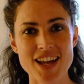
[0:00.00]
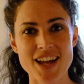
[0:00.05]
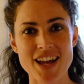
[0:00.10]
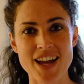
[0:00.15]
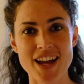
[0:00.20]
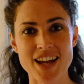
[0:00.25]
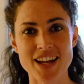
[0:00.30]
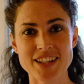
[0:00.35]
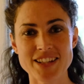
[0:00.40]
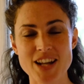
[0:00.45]

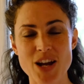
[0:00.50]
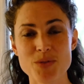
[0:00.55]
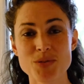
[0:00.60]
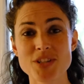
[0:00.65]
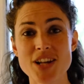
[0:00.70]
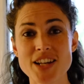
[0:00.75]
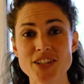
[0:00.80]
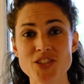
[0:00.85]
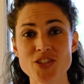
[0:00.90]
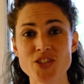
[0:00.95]
and I would
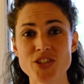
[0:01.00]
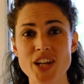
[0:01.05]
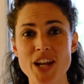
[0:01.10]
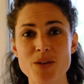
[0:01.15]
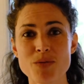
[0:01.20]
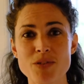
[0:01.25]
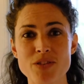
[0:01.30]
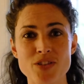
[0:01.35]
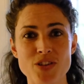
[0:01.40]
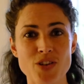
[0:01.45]
like to share
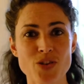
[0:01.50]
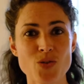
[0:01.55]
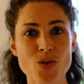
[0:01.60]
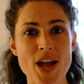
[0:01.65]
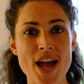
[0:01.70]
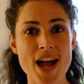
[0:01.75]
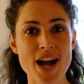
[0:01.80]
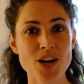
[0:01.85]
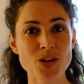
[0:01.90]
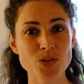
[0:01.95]
with you
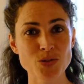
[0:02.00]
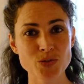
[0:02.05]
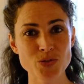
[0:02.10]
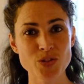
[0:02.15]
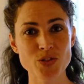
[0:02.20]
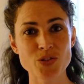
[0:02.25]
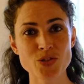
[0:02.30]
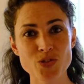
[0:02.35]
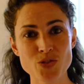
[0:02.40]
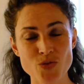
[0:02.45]
how
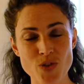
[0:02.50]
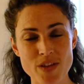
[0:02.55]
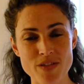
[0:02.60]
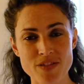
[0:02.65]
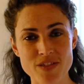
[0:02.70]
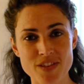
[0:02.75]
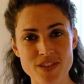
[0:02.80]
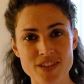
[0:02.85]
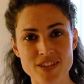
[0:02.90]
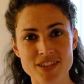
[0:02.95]
to
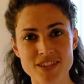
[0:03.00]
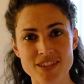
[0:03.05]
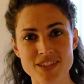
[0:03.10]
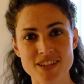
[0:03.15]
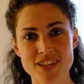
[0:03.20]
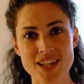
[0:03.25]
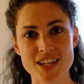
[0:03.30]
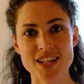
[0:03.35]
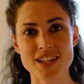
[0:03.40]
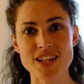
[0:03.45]
strengthen
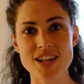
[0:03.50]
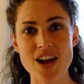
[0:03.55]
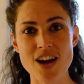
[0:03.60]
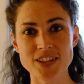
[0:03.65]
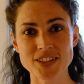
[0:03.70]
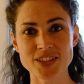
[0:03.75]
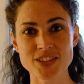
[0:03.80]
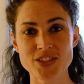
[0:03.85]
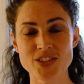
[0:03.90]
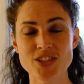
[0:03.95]
the
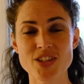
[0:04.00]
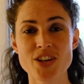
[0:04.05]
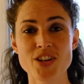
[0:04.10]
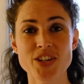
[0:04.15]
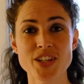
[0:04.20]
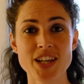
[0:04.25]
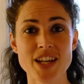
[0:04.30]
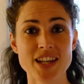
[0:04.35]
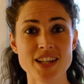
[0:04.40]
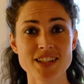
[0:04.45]
lung
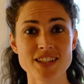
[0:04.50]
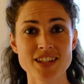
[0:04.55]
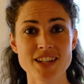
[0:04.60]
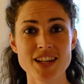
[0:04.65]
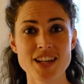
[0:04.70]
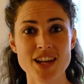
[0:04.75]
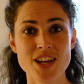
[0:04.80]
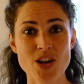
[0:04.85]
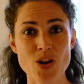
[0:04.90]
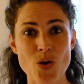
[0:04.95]
circuit
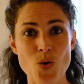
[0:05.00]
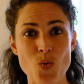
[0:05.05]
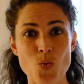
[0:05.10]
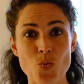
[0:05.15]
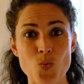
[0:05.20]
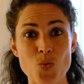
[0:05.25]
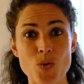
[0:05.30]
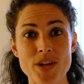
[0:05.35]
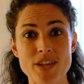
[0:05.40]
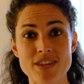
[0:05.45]

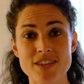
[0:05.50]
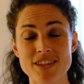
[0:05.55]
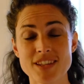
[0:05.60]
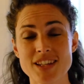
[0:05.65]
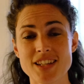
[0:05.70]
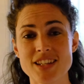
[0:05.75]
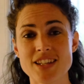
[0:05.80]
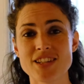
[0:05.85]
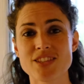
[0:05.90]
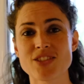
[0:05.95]
with
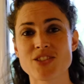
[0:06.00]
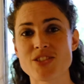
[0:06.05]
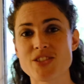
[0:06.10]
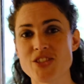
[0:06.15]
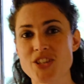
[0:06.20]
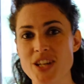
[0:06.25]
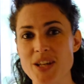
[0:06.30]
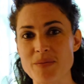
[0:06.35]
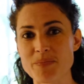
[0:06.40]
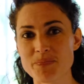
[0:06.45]

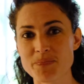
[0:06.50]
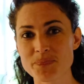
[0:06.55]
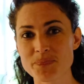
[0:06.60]
kinesiology.